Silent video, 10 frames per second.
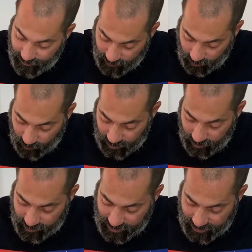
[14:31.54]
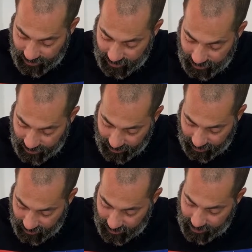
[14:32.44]
what you're seeing
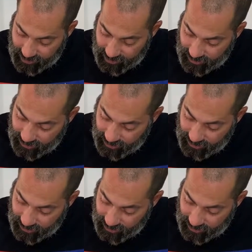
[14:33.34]
is